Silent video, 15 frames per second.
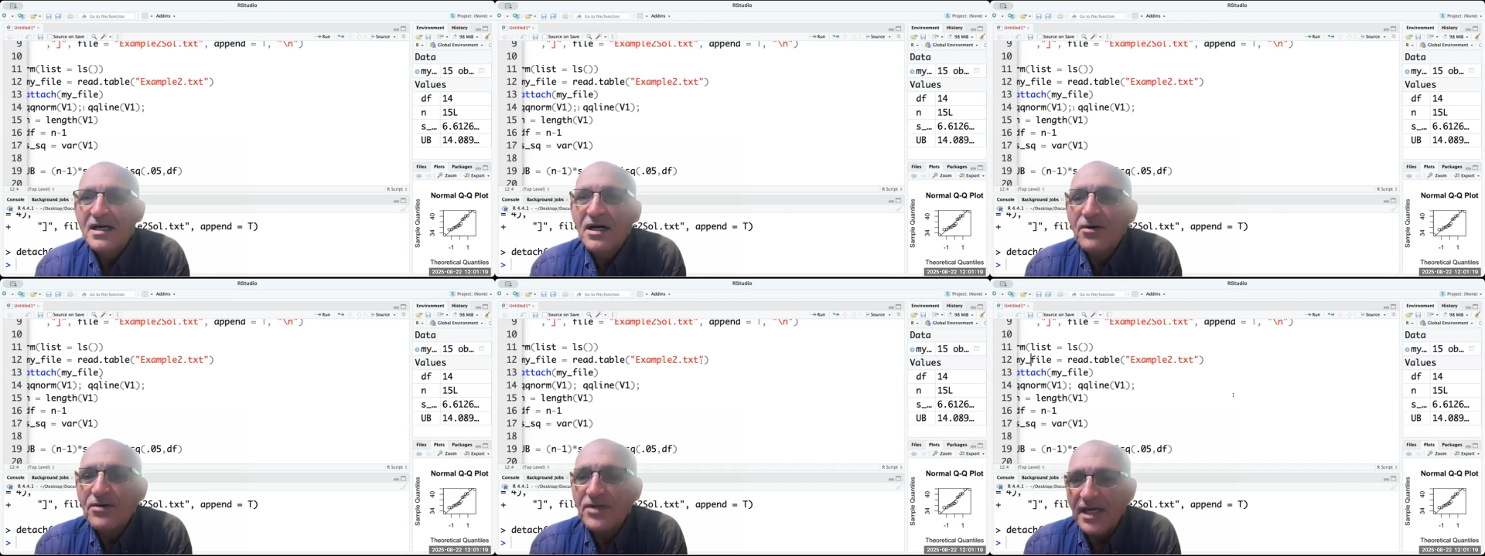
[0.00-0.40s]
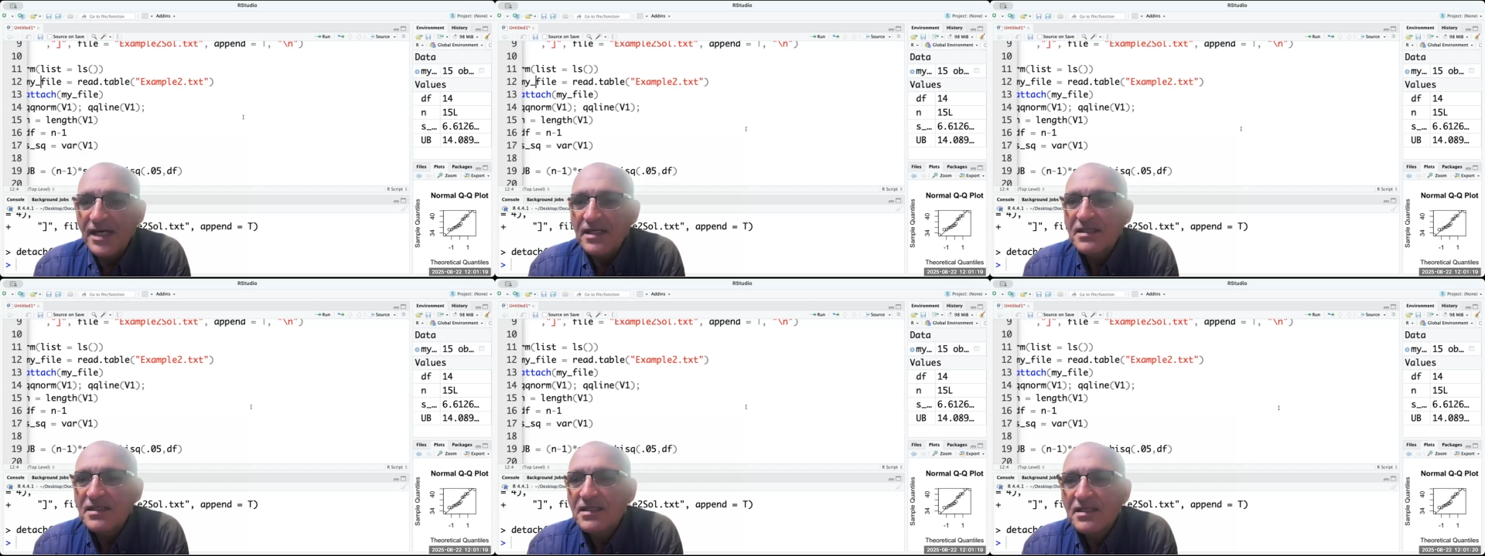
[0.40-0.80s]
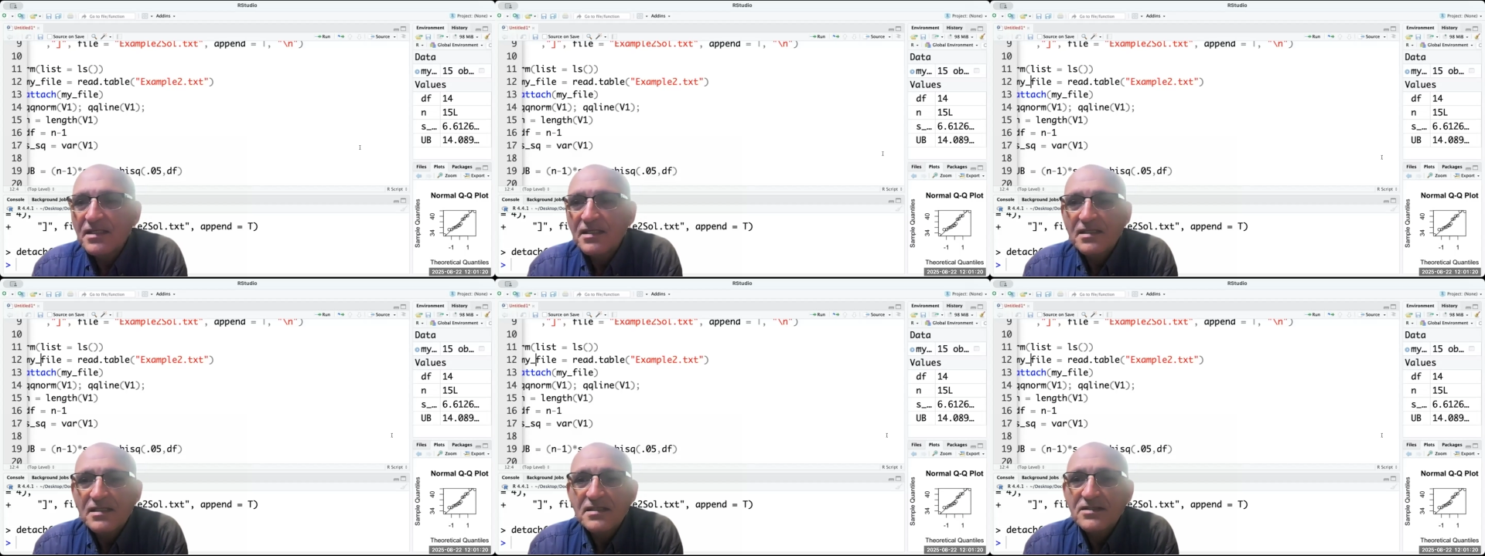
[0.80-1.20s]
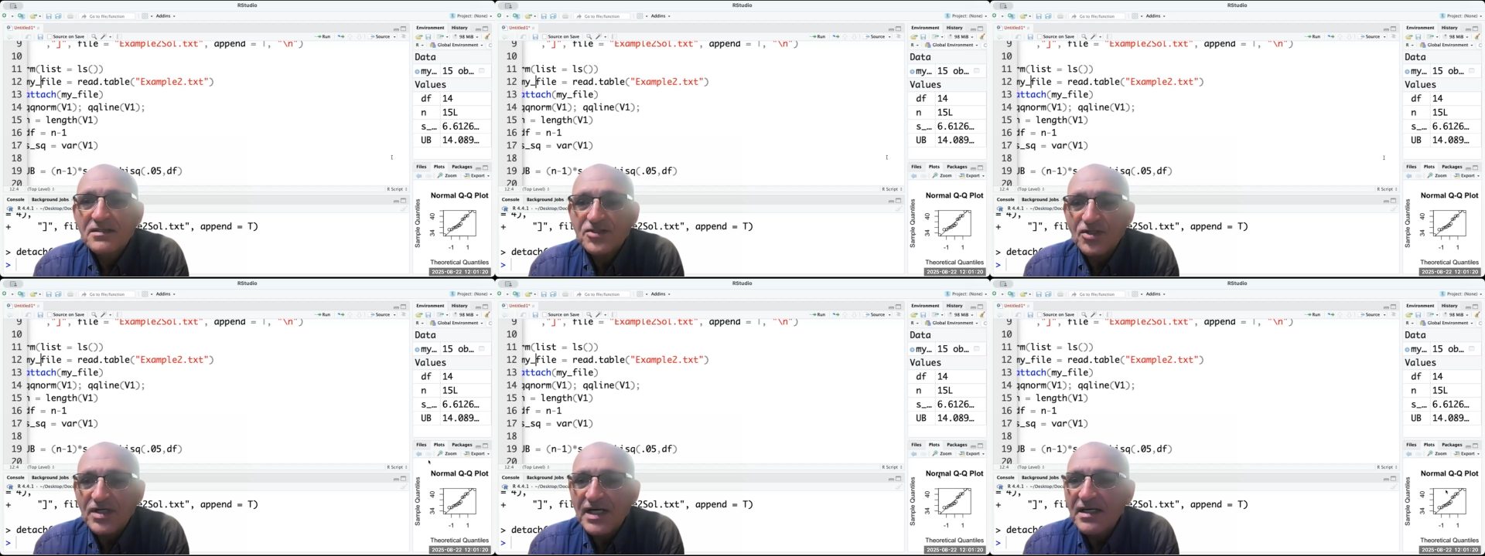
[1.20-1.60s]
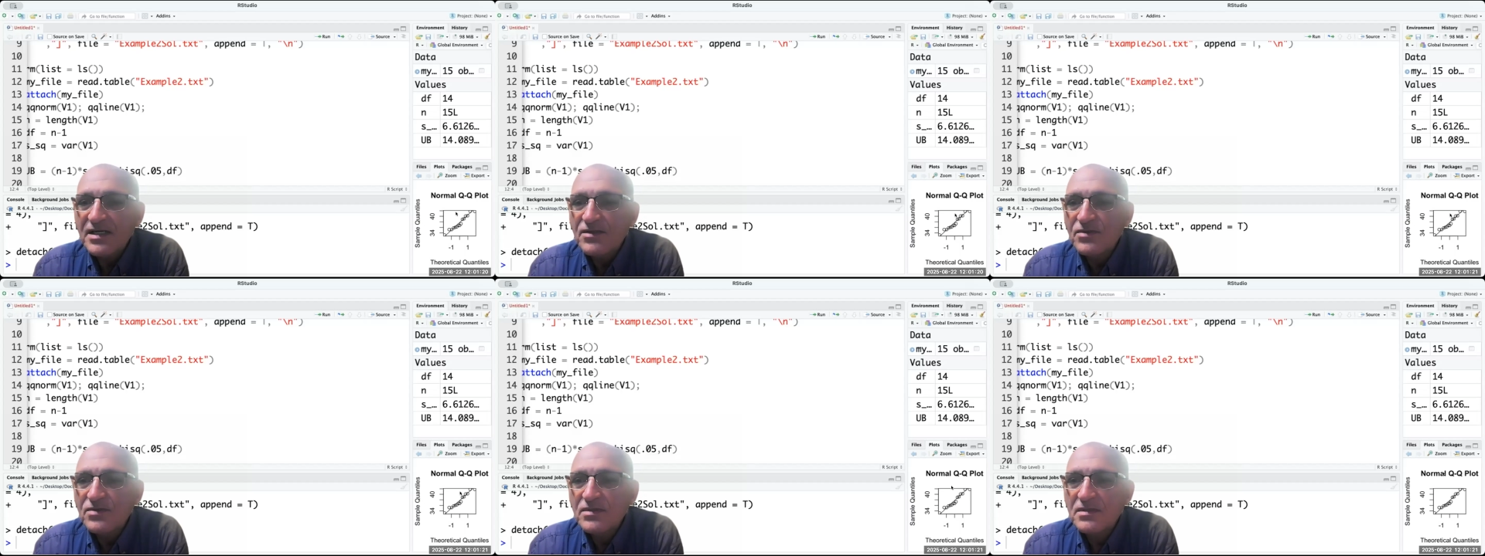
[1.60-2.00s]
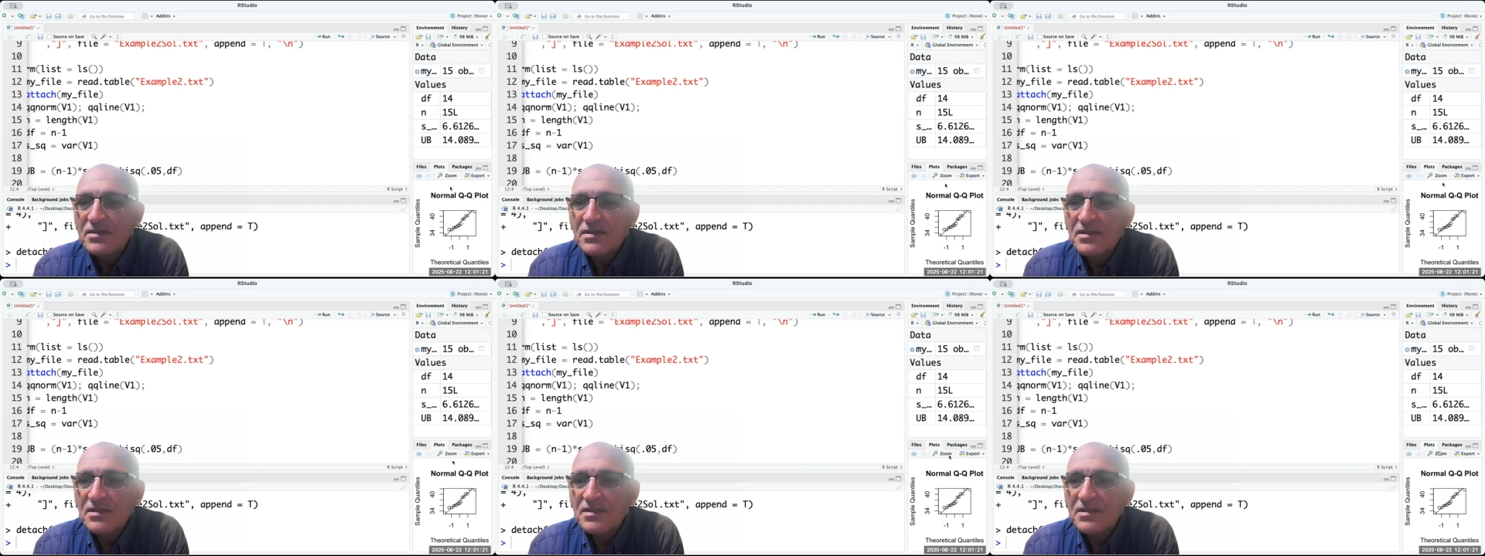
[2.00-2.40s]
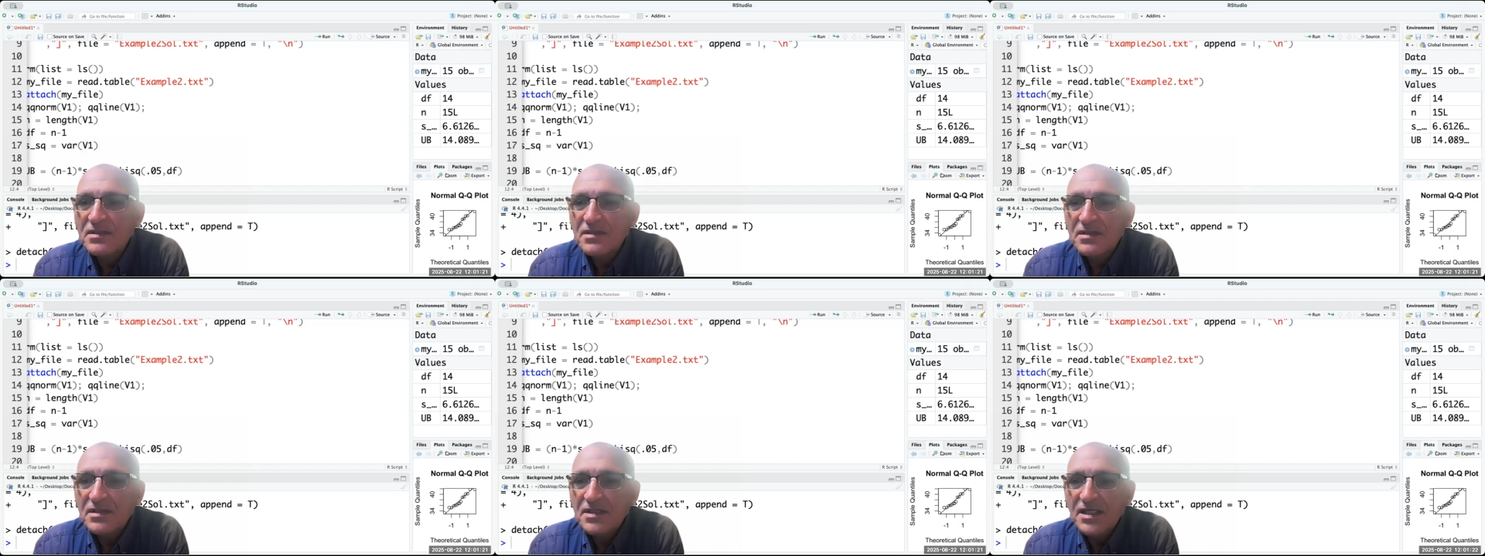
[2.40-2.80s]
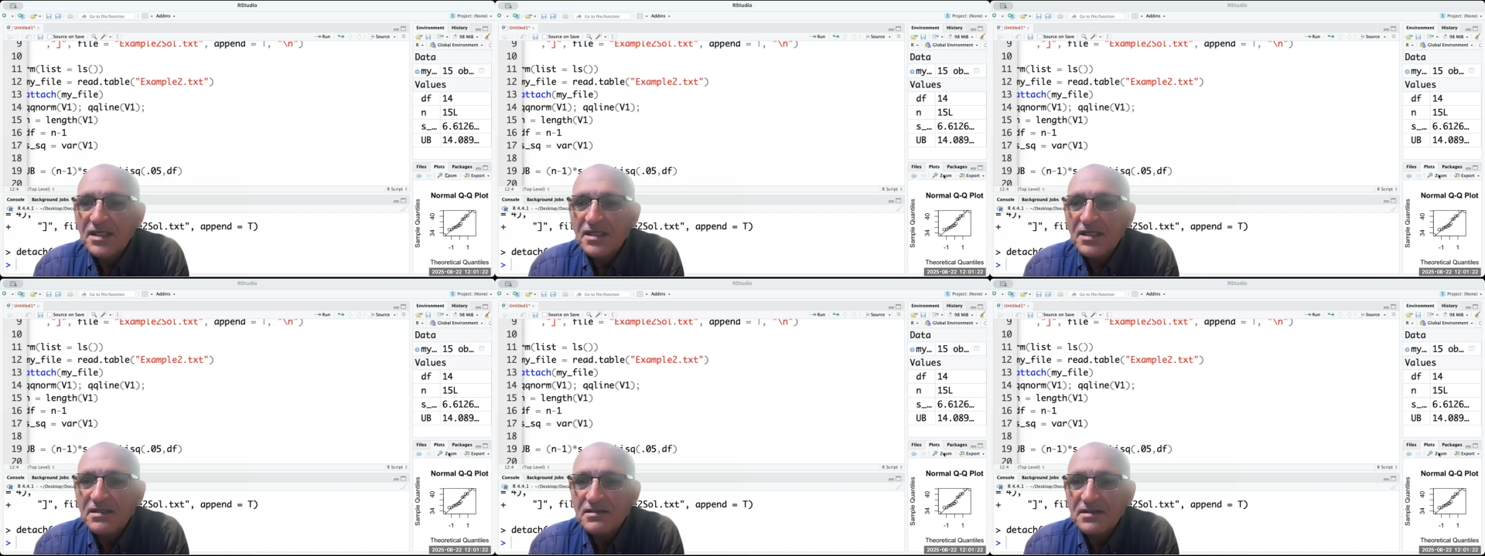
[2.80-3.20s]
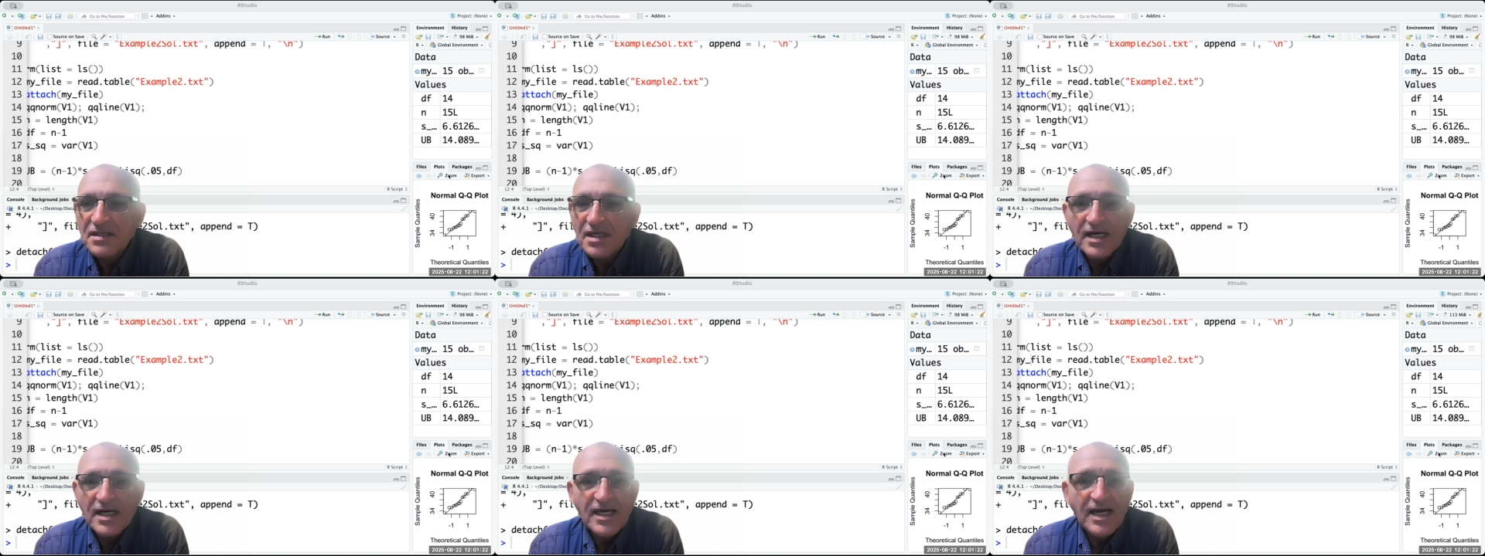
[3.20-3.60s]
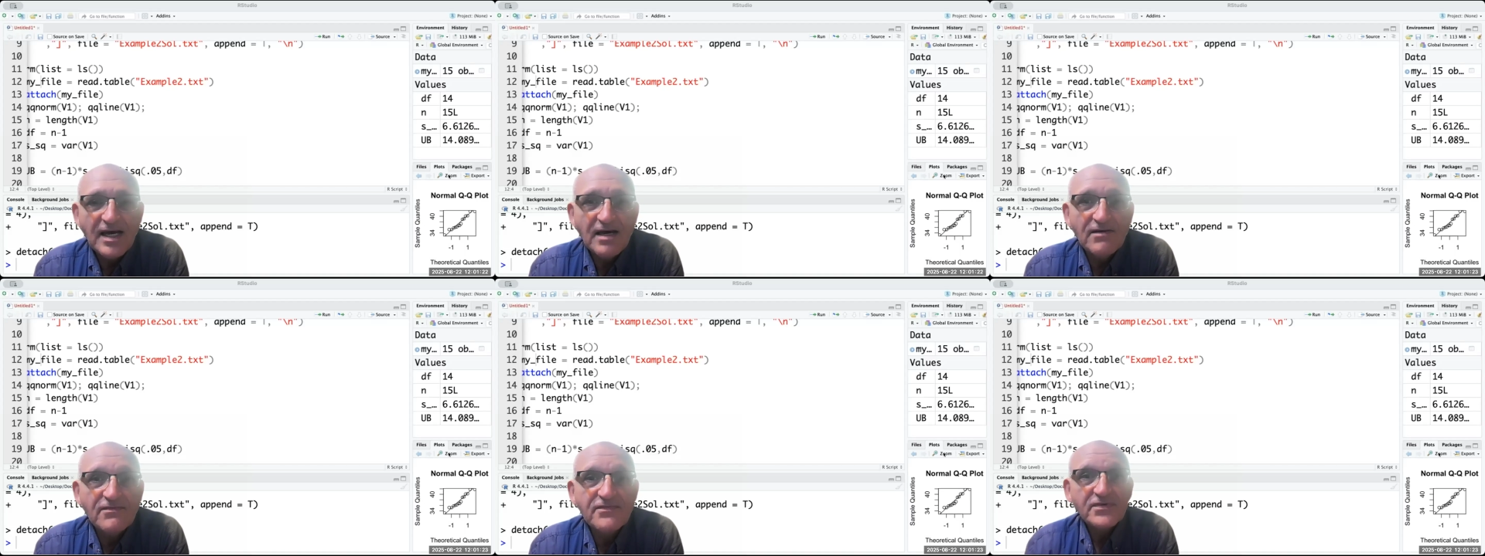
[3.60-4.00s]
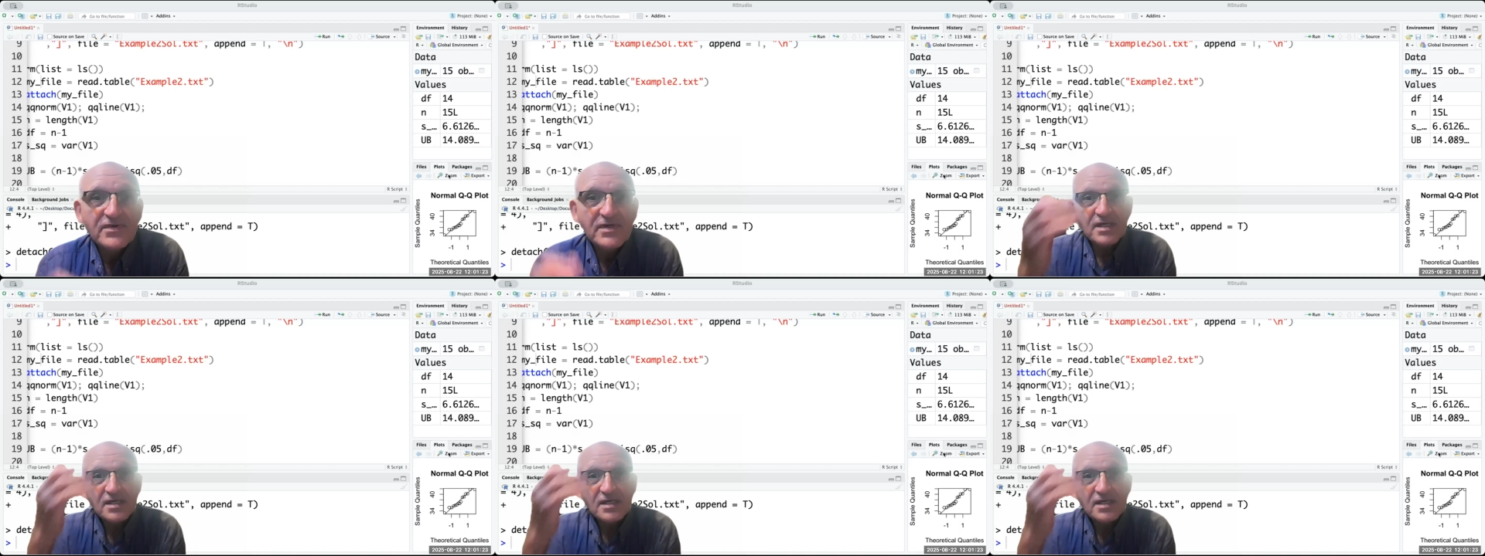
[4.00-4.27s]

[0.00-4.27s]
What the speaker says: Okay, so now here I have,